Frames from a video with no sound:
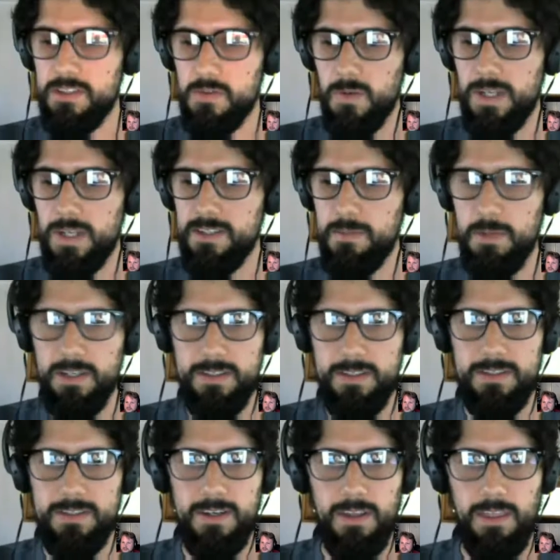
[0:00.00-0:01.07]
once a
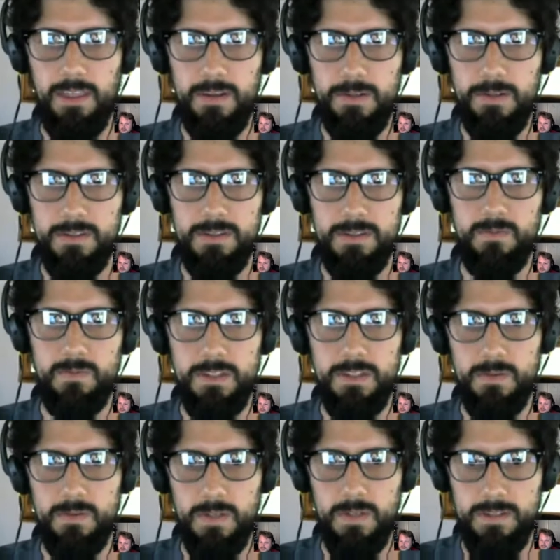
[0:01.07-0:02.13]
month. I thought it
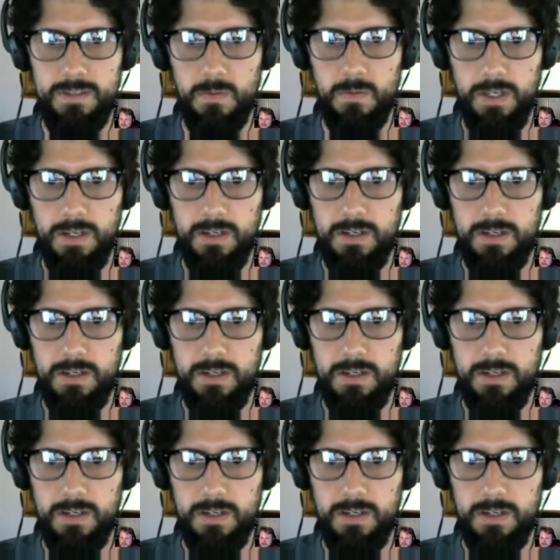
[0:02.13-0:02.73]
was once a week.